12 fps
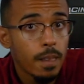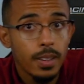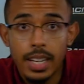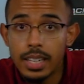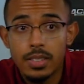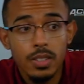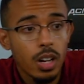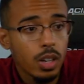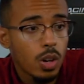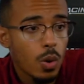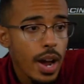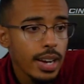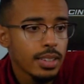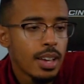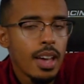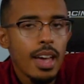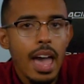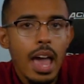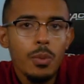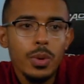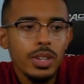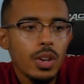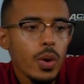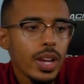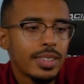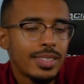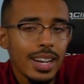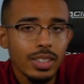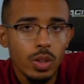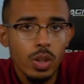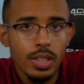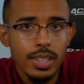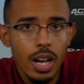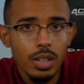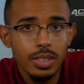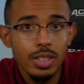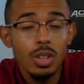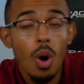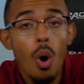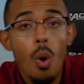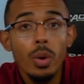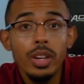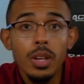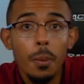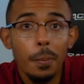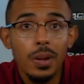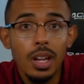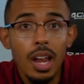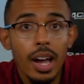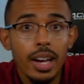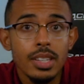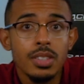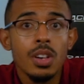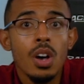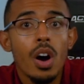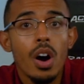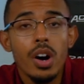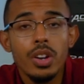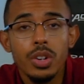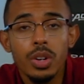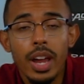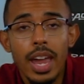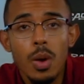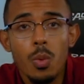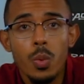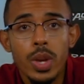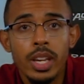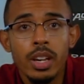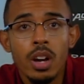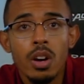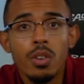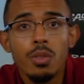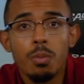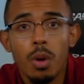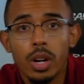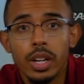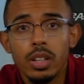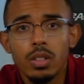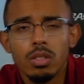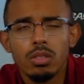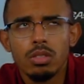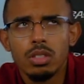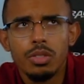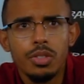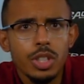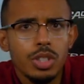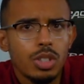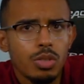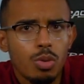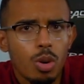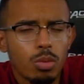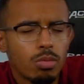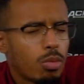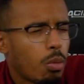That is not correct. And we know that technical analysis only applies under a weak market efficiency form.